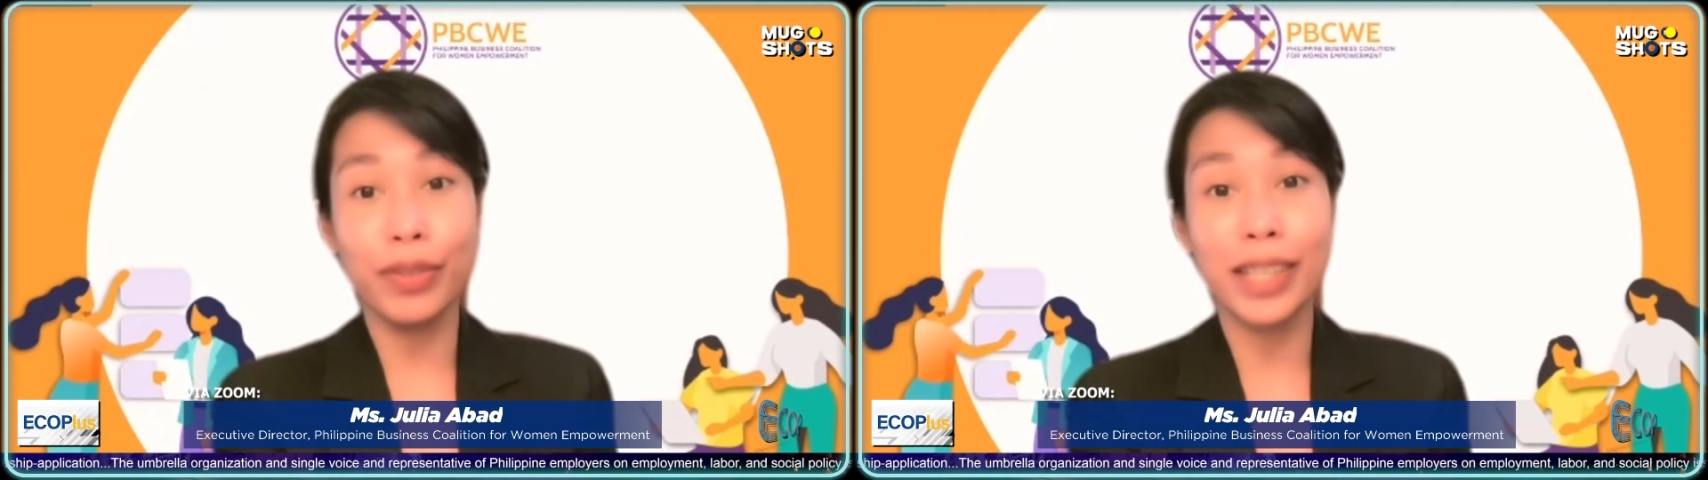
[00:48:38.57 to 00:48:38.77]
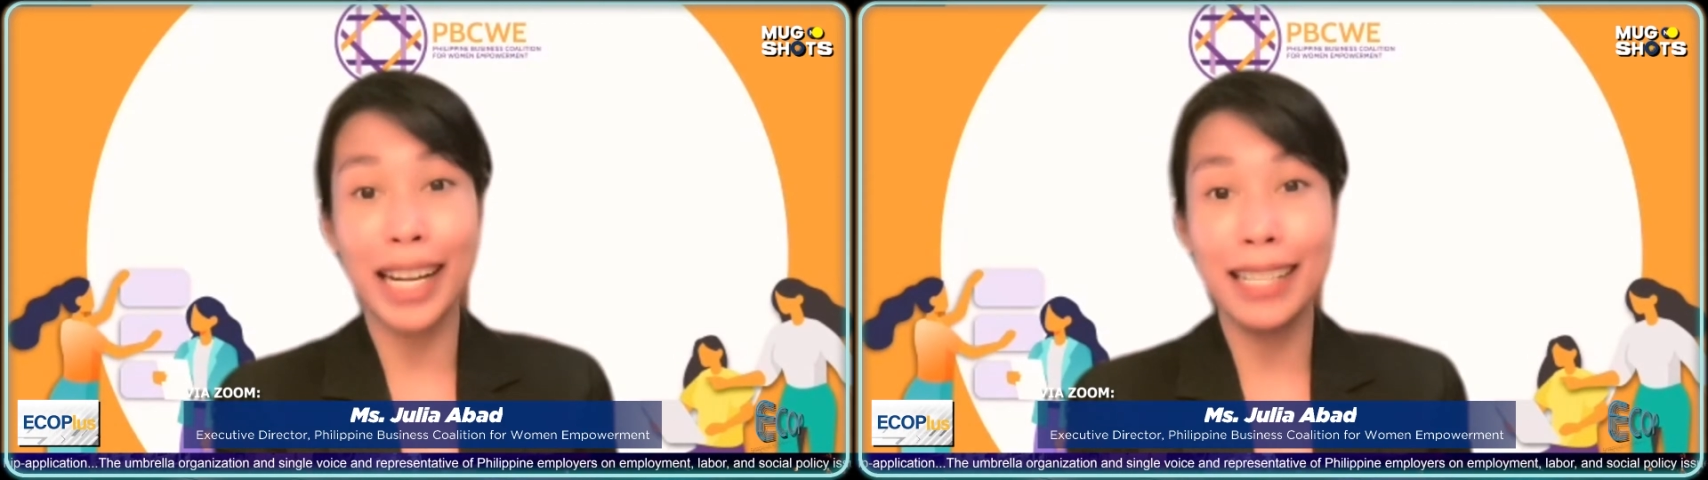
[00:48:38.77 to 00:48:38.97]

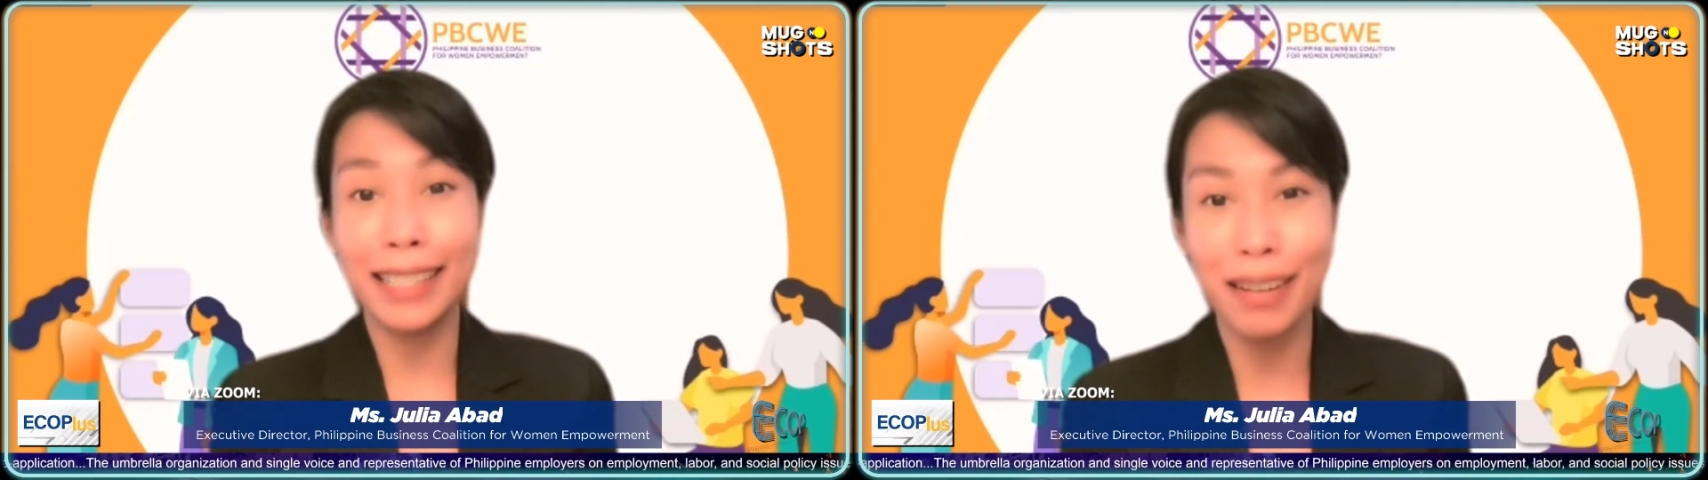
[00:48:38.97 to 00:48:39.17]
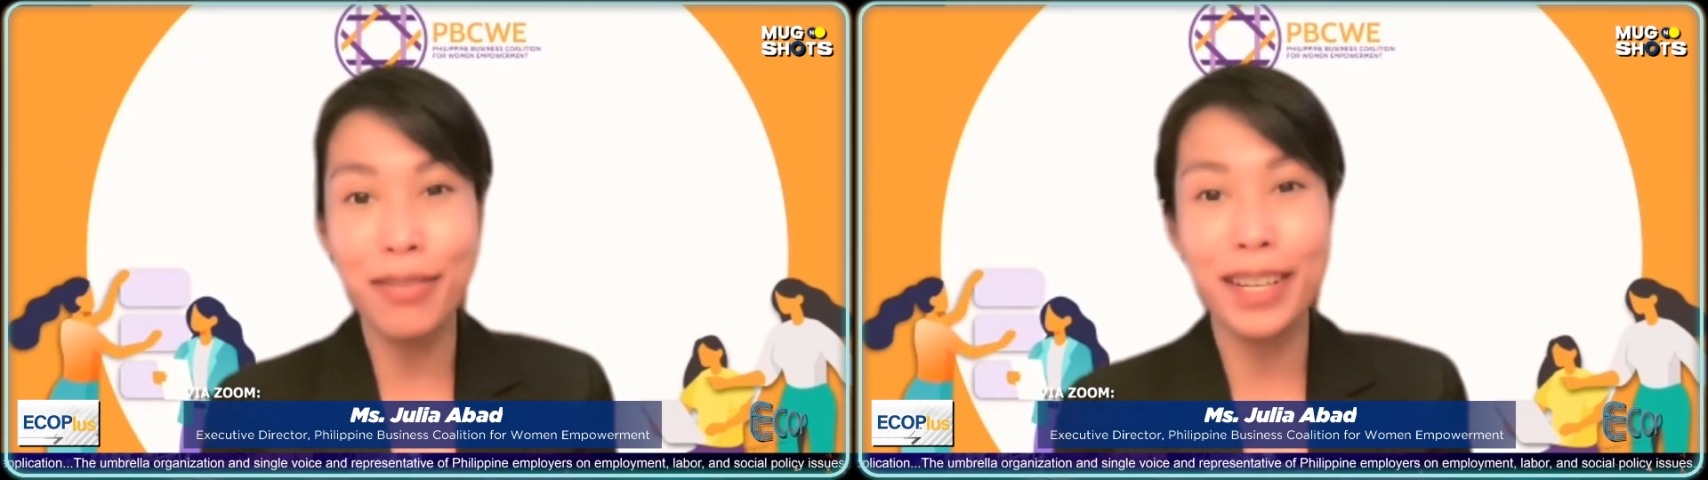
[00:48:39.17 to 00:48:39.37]

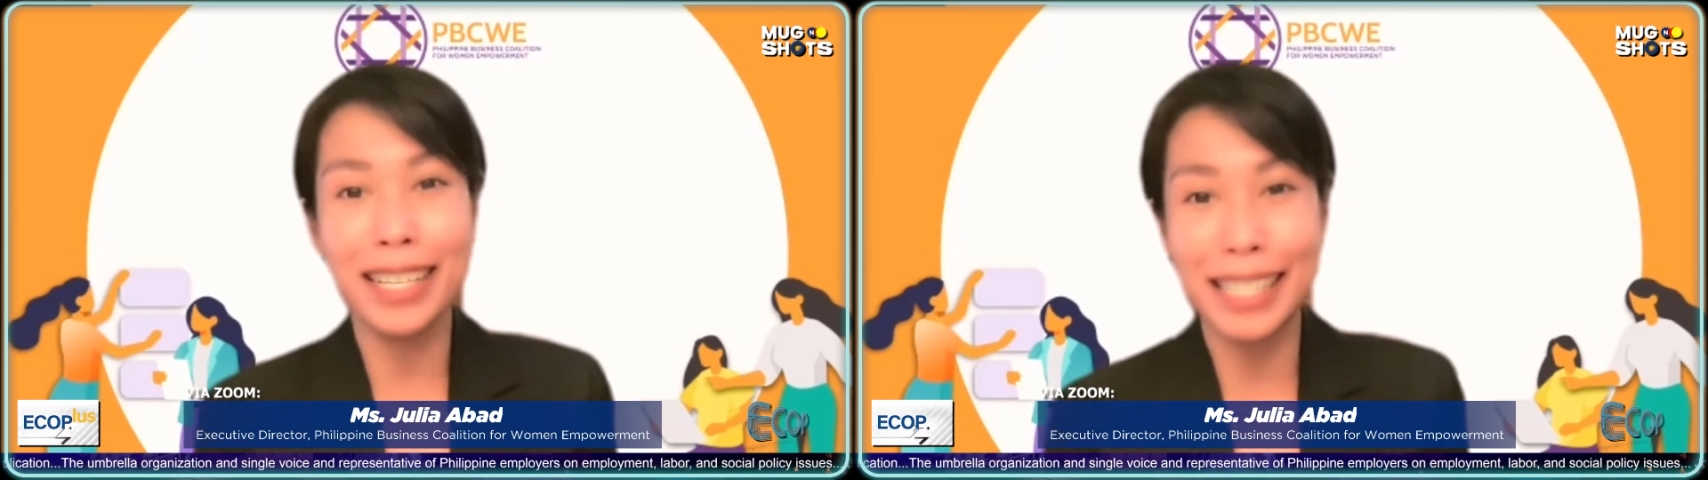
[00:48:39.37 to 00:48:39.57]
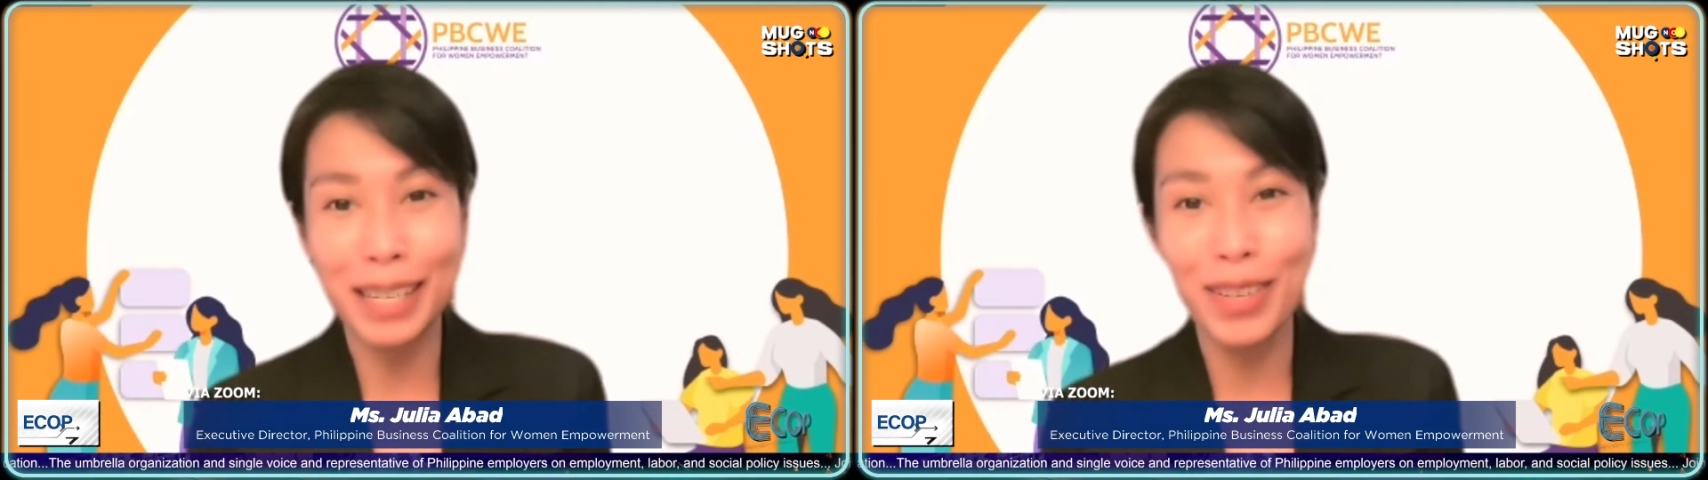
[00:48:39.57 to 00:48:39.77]

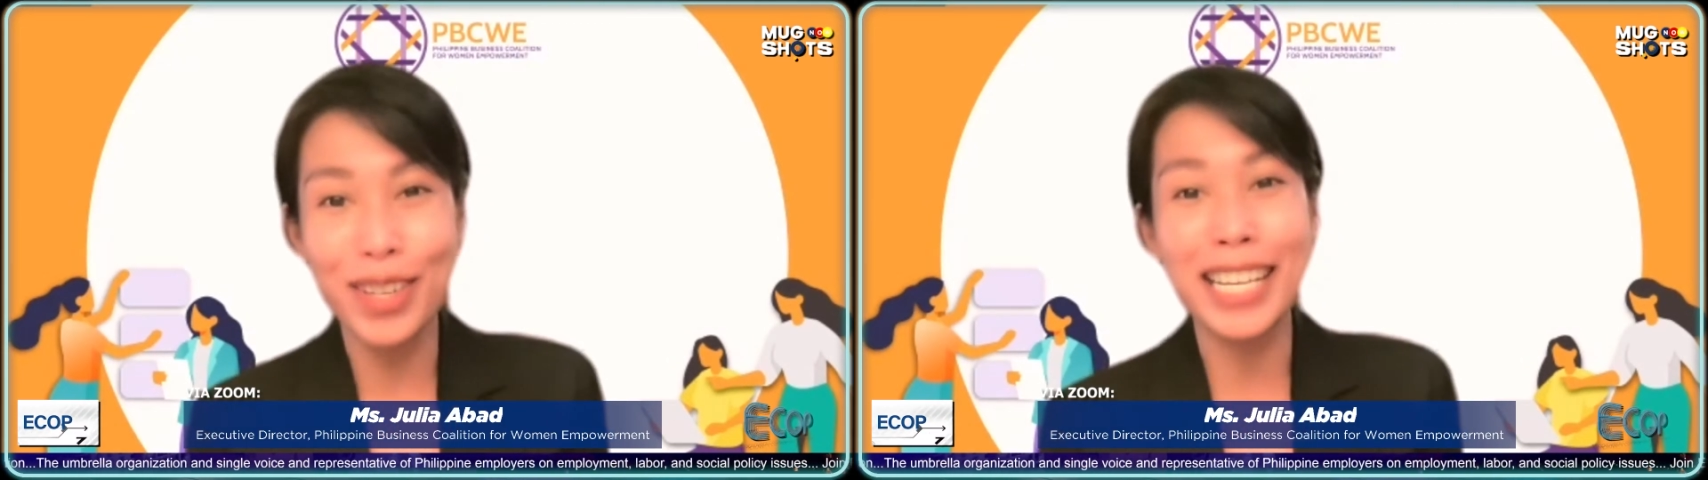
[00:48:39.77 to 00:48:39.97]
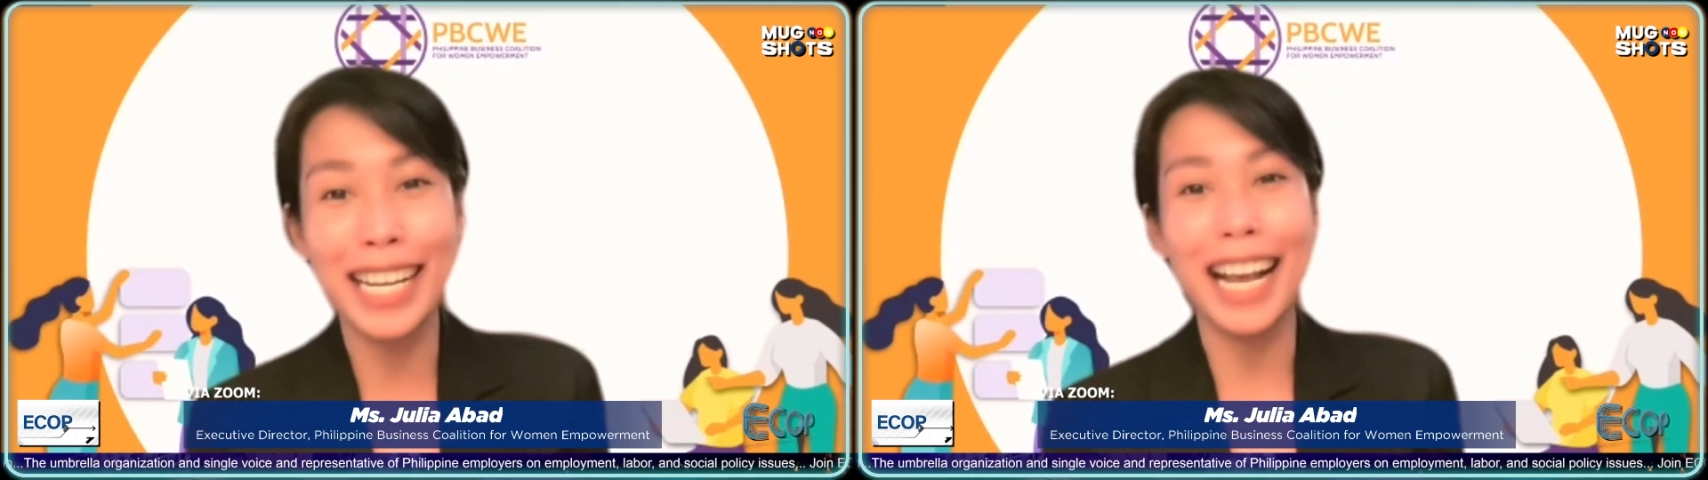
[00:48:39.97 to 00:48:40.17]
scientifically
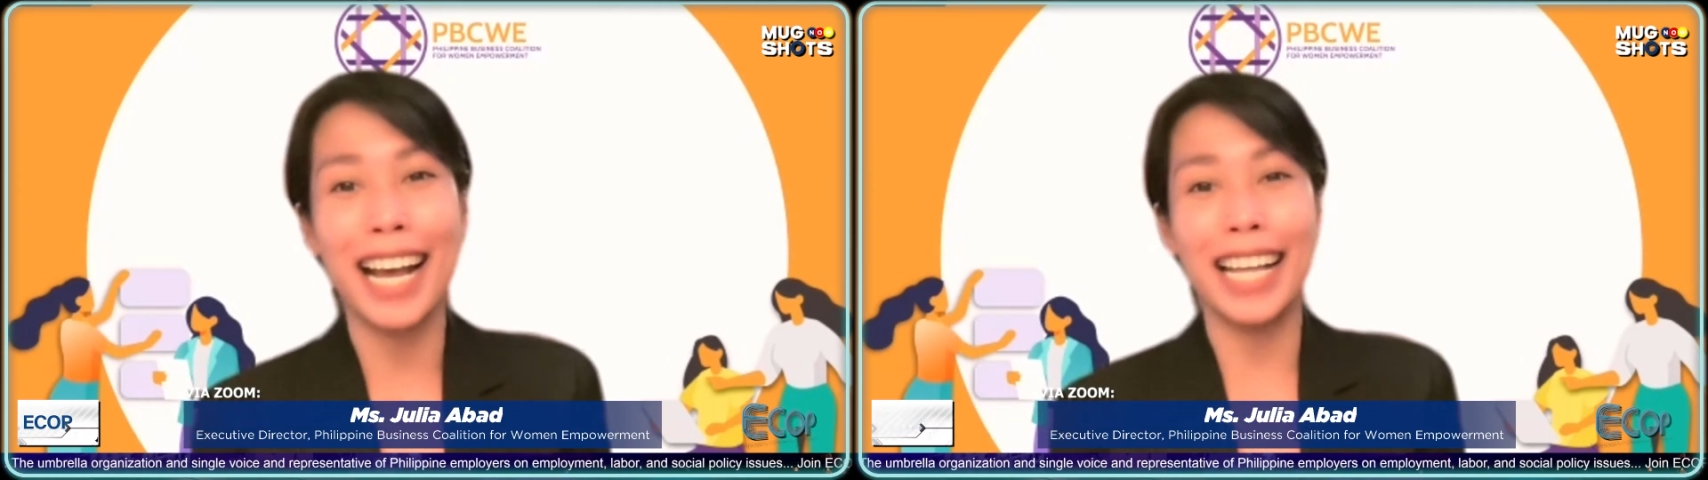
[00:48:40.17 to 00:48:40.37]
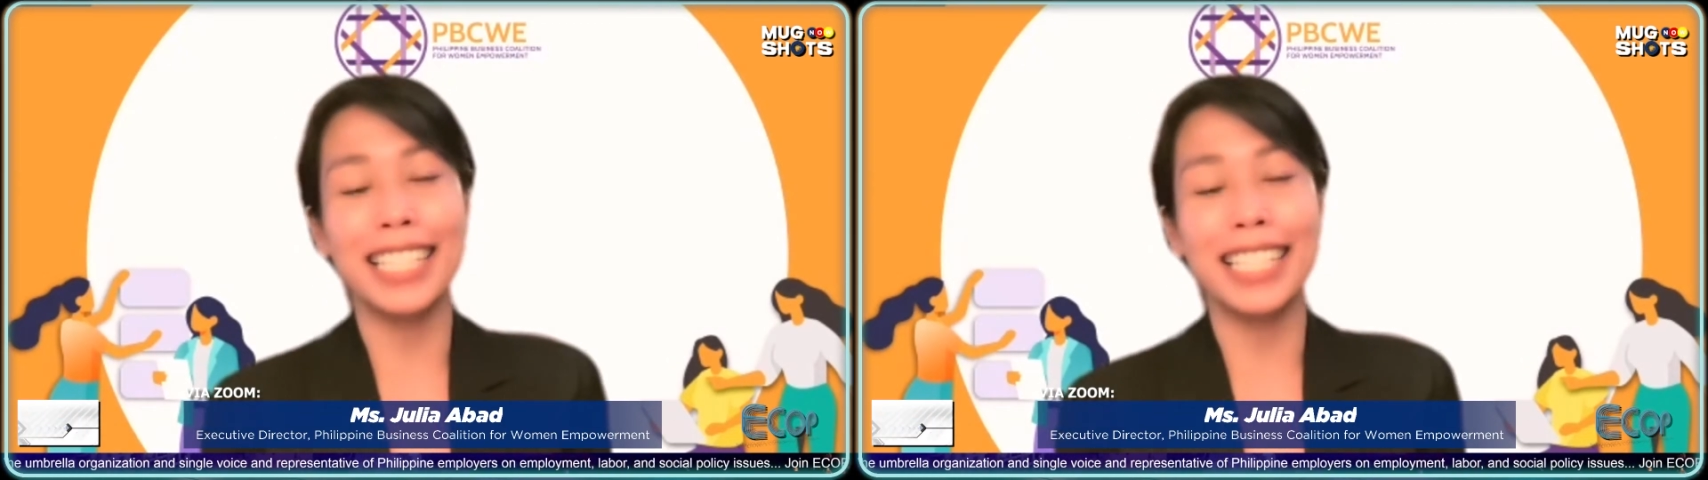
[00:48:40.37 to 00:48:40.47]
looking at,